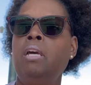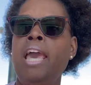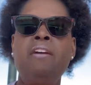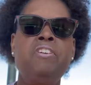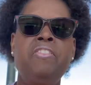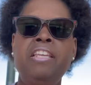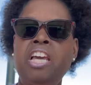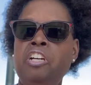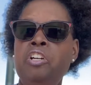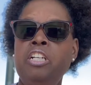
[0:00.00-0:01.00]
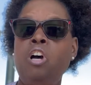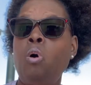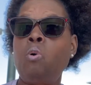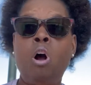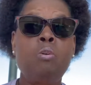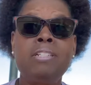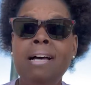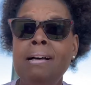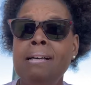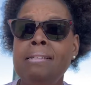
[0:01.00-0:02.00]
Everything that could go wrong
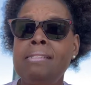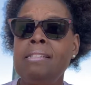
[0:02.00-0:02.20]
does.